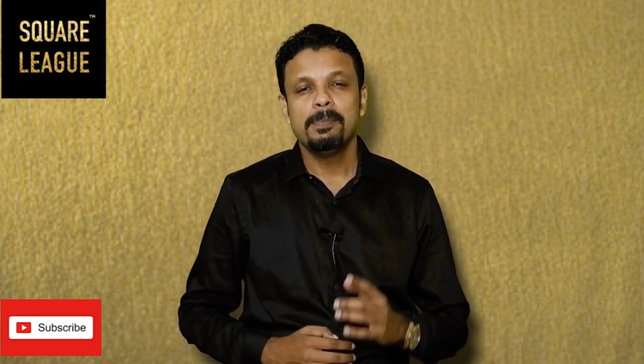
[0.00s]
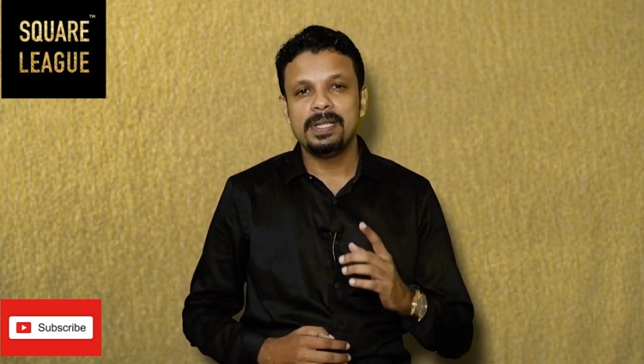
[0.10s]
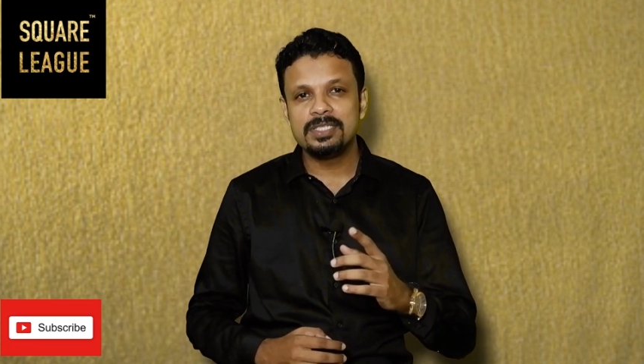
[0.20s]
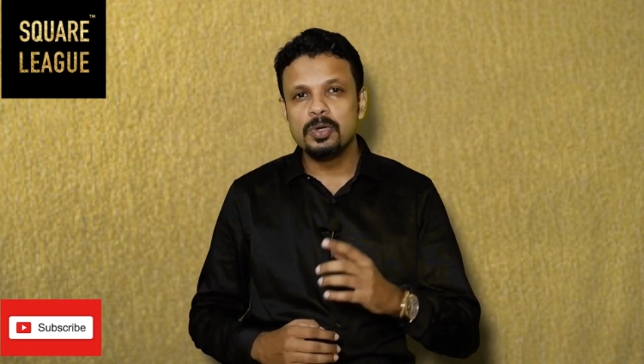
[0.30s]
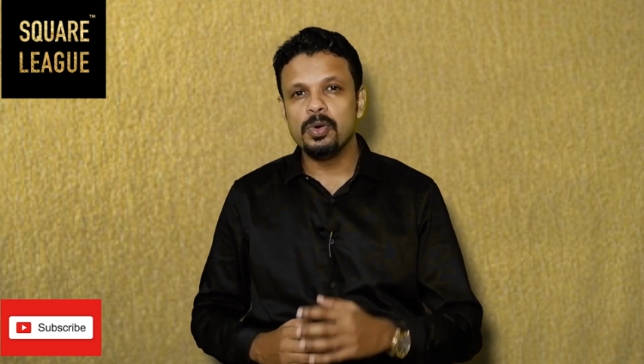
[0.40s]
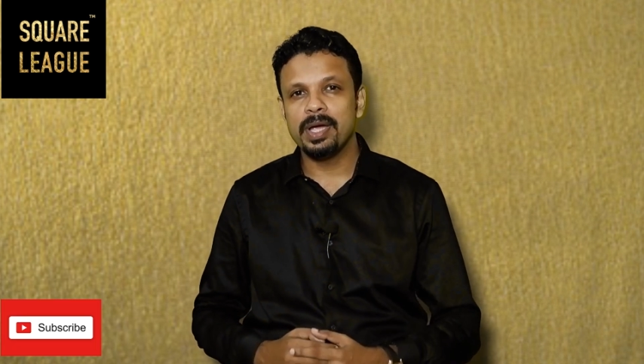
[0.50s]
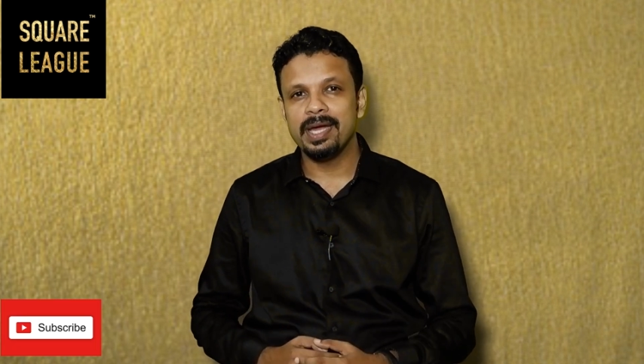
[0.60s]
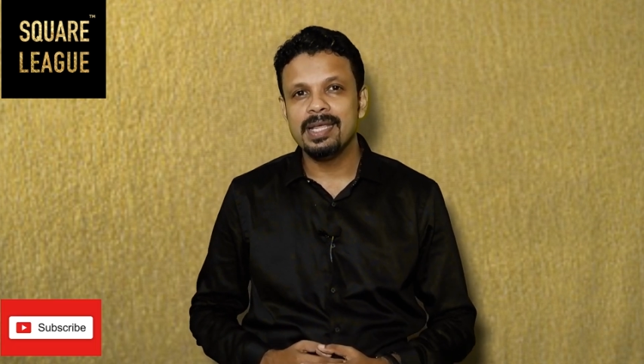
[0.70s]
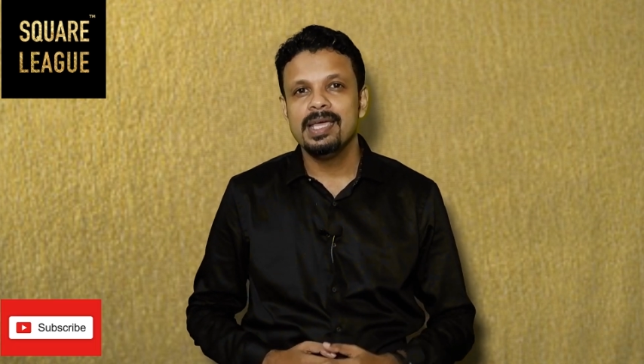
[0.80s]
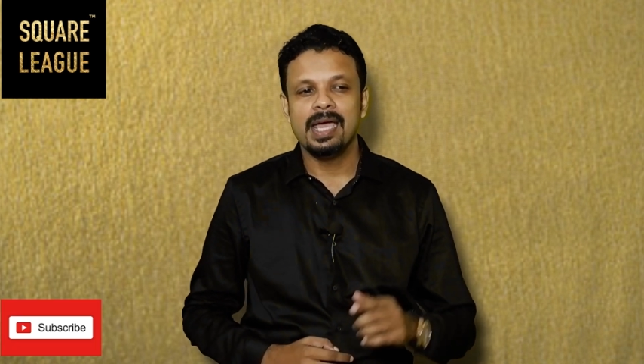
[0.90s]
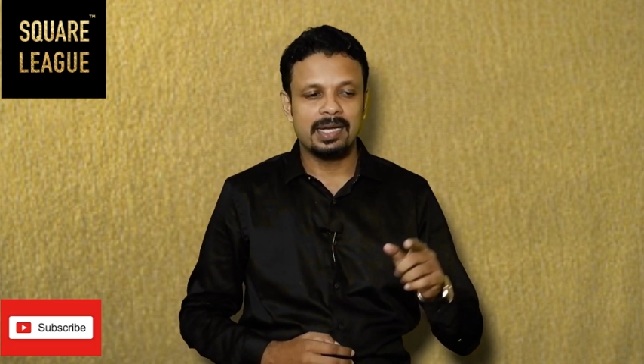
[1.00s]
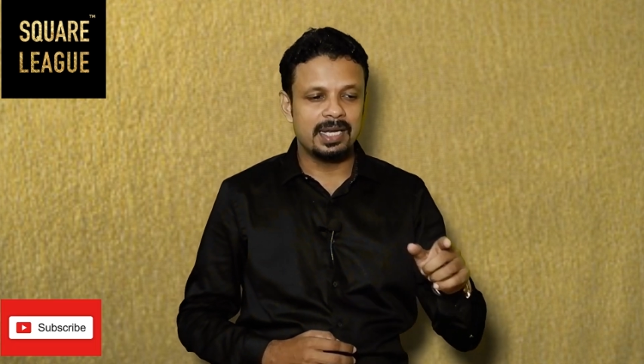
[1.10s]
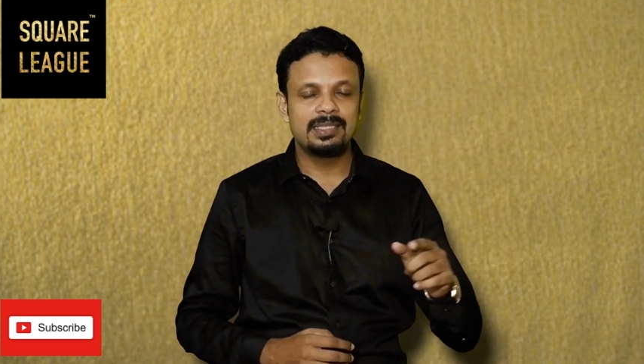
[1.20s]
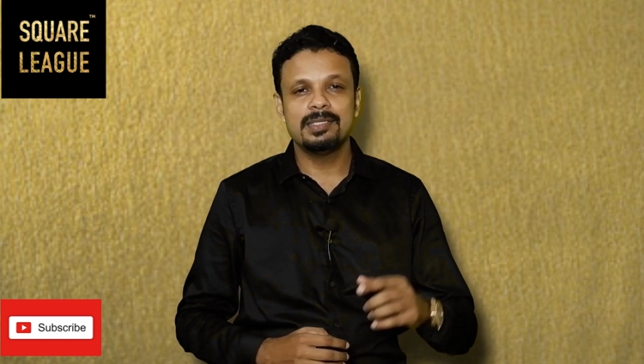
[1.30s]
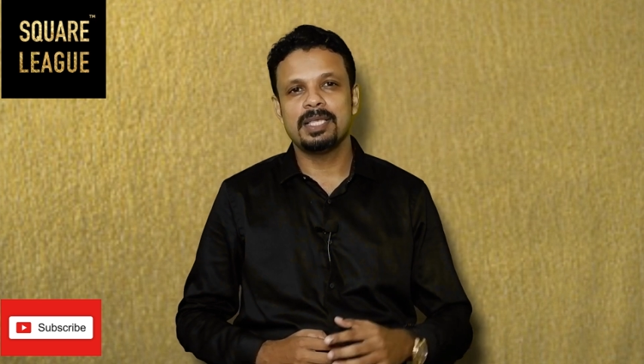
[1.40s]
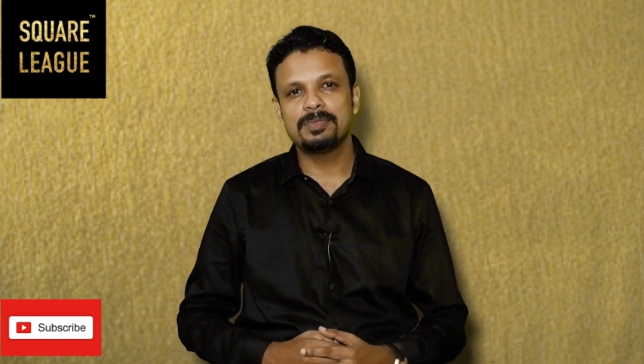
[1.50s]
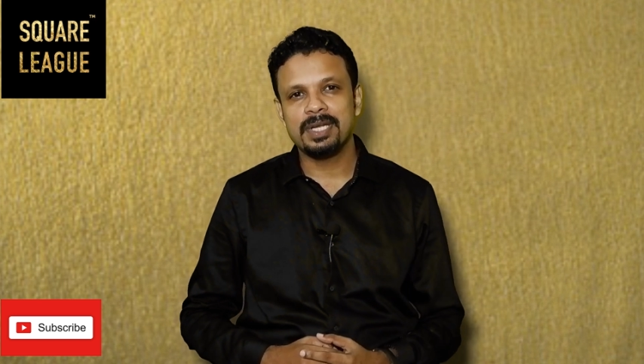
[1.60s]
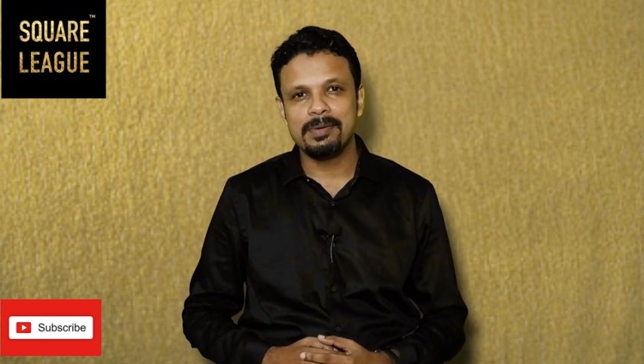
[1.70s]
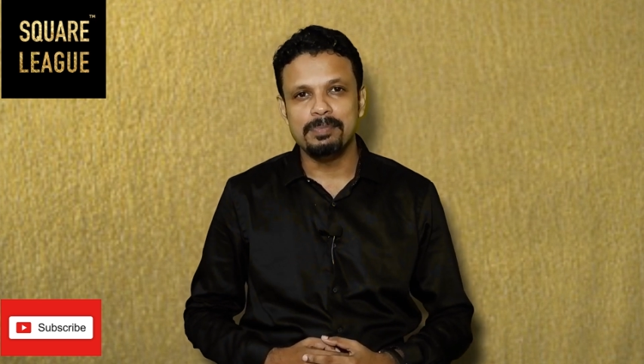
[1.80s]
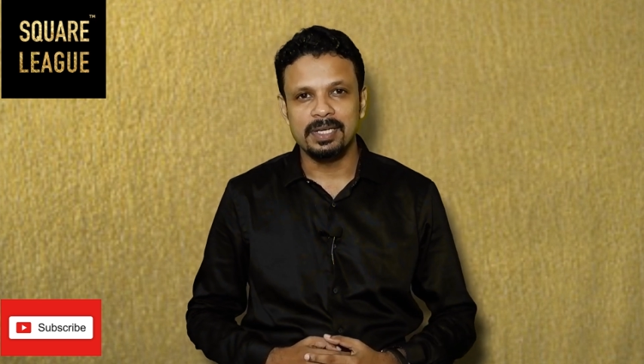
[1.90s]
please go ahead and click the
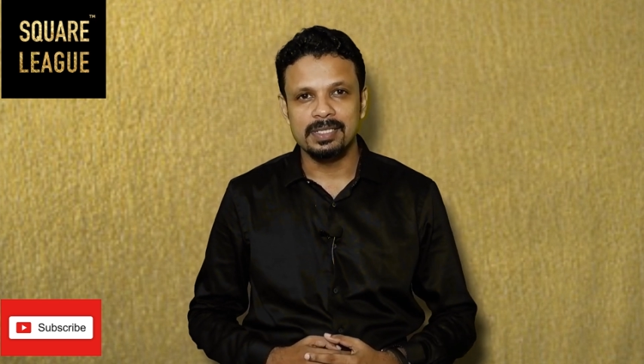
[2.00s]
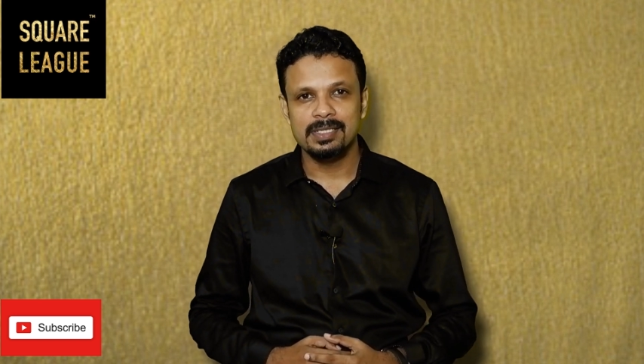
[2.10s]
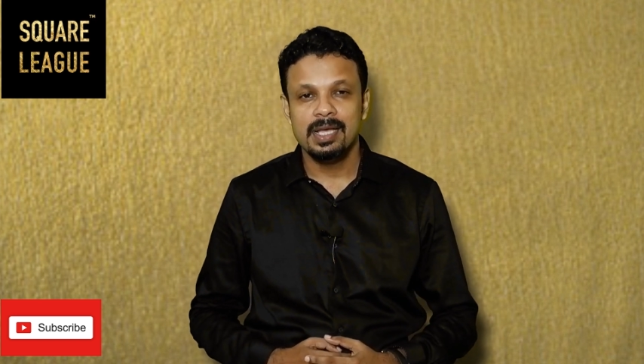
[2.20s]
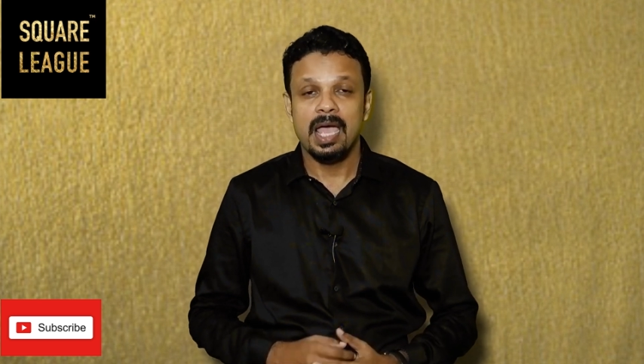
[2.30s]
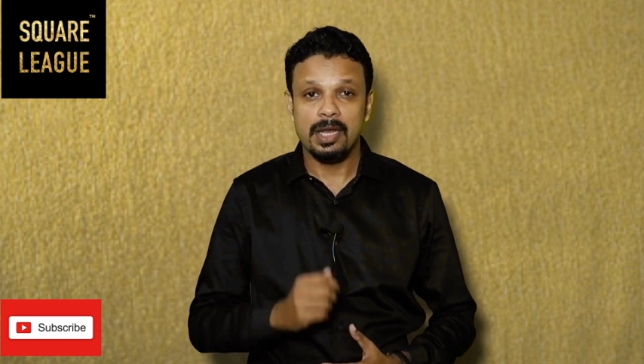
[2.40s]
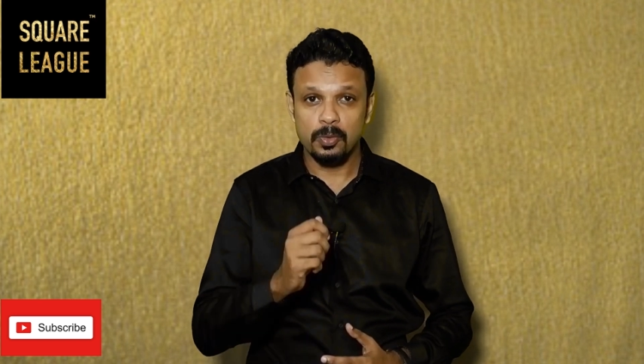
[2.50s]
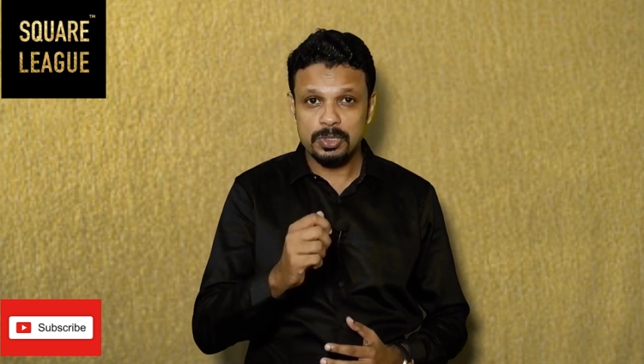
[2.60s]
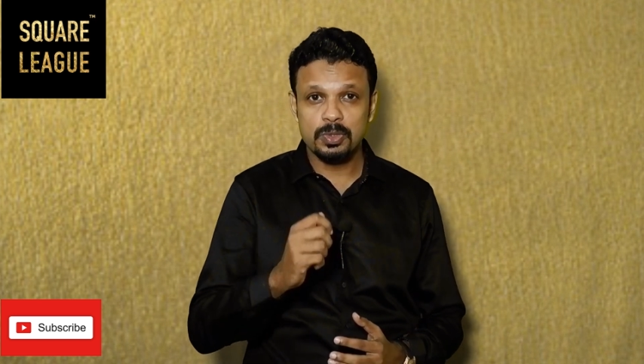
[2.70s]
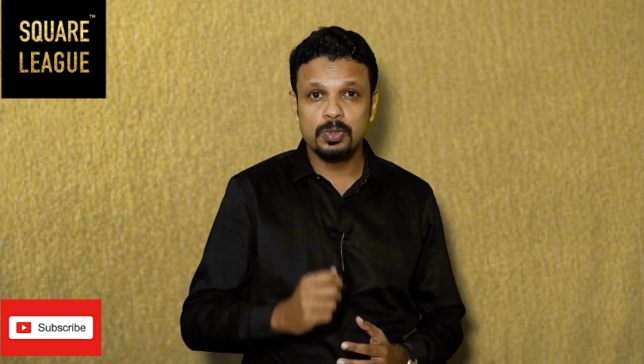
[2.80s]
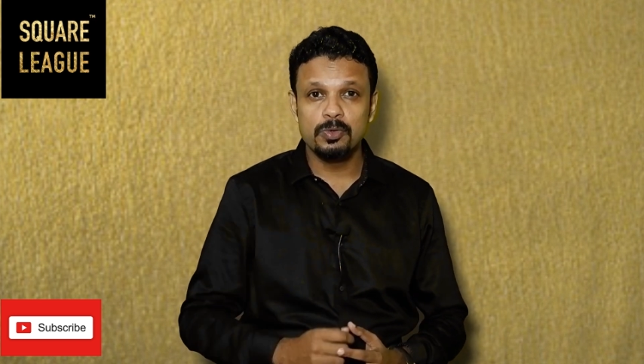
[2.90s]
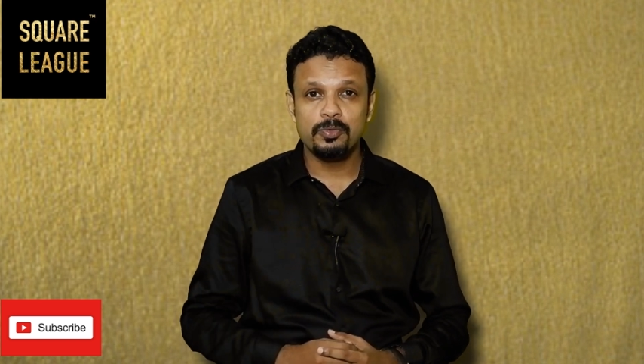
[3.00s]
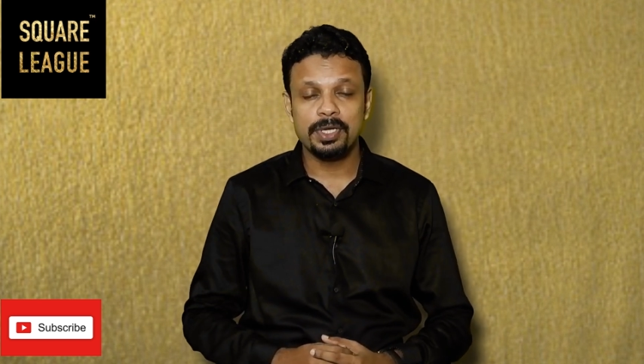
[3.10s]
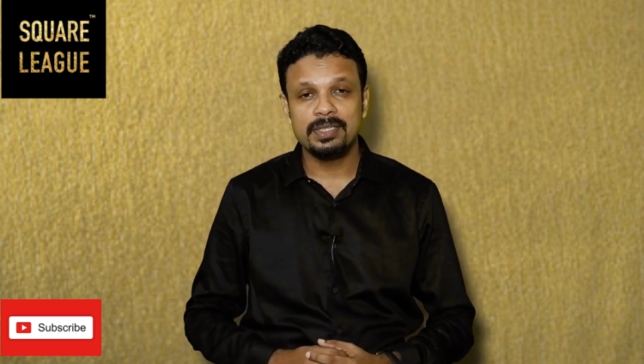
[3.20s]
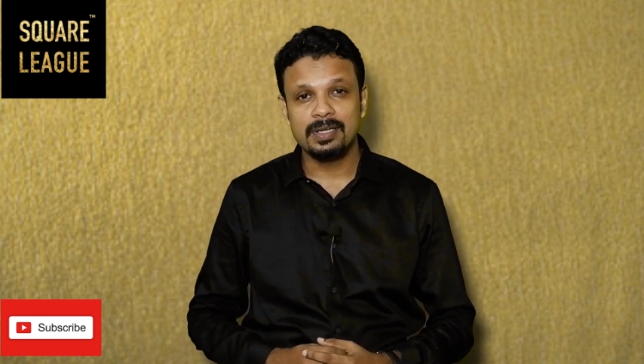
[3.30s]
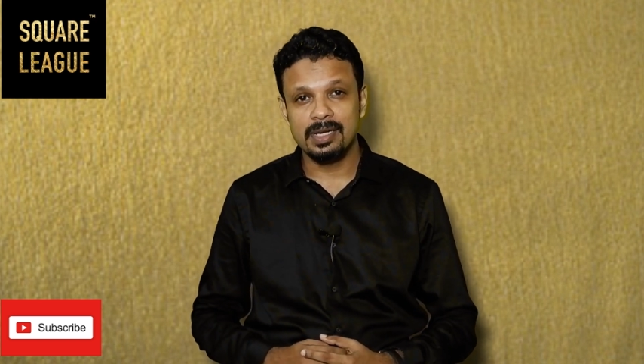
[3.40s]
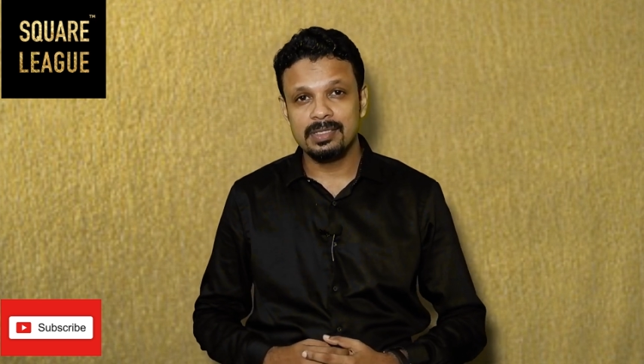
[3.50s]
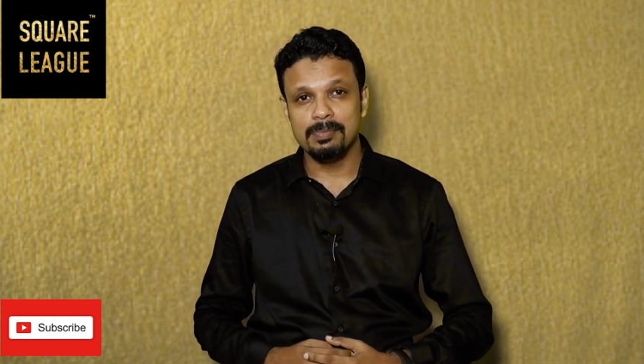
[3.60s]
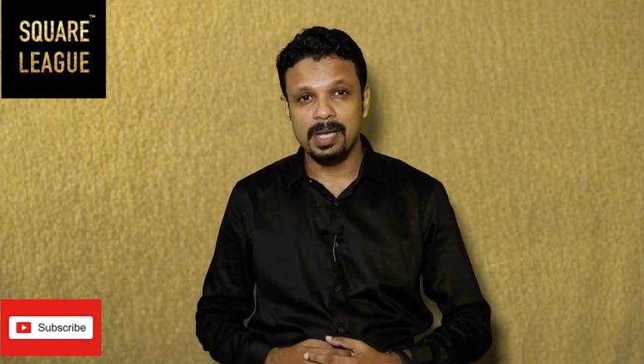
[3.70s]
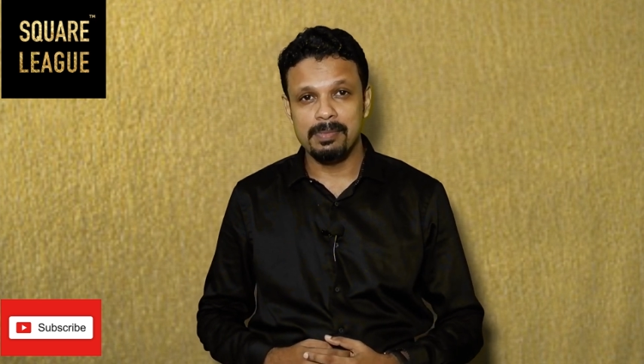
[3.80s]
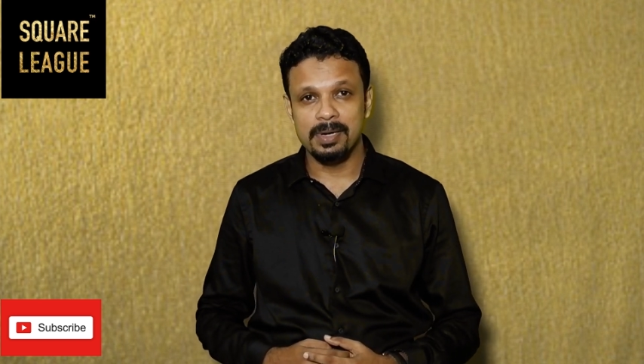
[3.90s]
subscribe button, and also don't forget to click the
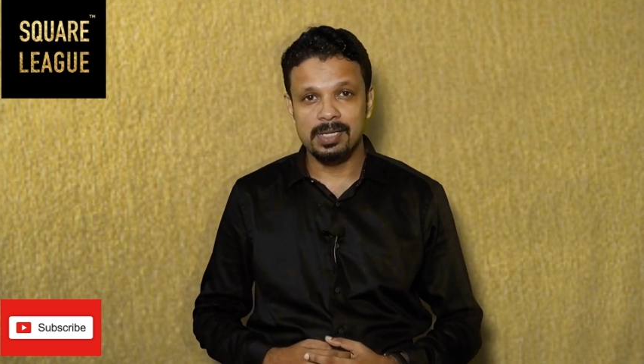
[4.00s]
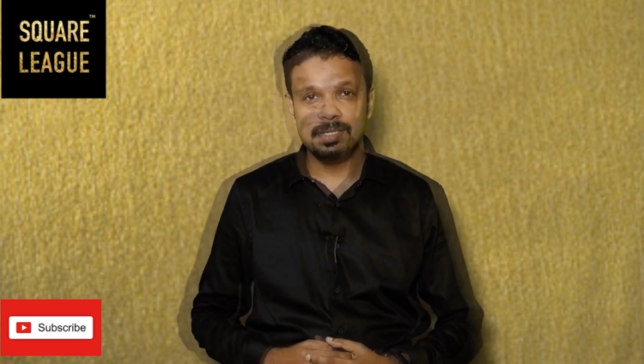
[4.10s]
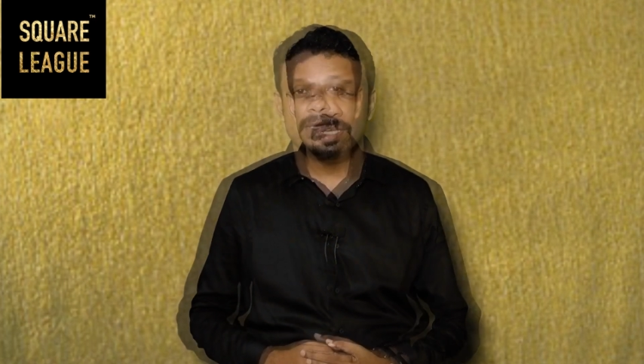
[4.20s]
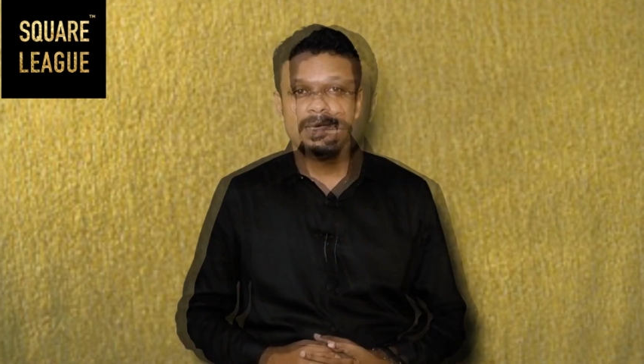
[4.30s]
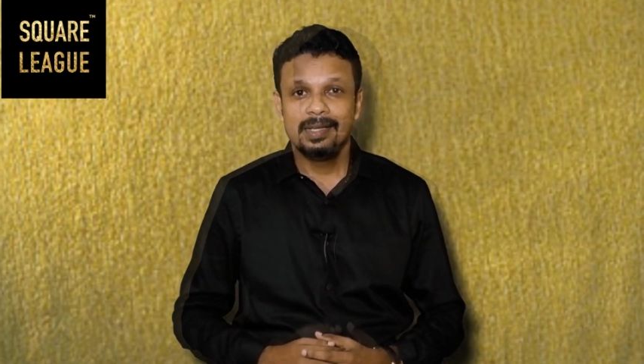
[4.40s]
bell button.